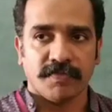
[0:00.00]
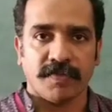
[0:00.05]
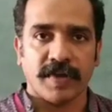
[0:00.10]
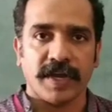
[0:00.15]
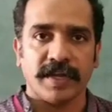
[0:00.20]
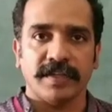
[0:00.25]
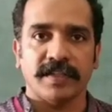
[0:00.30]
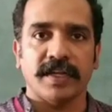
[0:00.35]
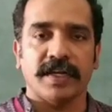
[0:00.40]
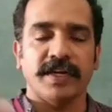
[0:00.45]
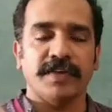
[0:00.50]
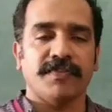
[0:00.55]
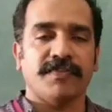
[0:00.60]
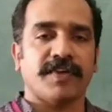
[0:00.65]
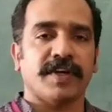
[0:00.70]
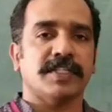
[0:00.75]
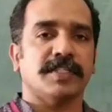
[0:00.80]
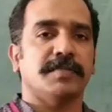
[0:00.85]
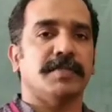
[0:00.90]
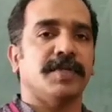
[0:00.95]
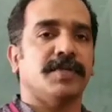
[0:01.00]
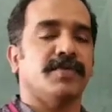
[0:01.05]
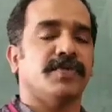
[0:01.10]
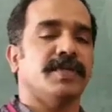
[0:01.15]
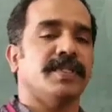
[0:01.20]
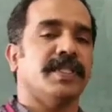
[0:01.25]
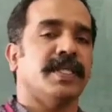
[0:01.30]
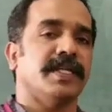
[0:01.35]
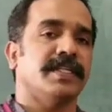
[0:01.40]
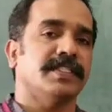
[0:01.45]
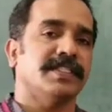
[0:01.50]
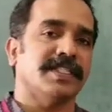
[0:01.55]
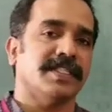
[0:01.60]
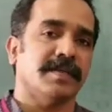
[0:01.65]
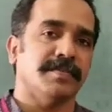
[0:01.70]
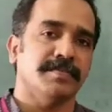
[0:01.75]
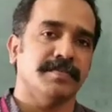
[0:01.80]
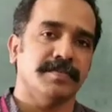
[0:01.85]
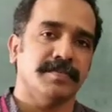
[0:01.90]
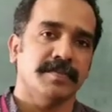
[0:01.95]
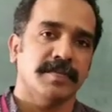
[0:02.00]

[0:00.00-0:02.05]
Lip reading: find the difference between that sum.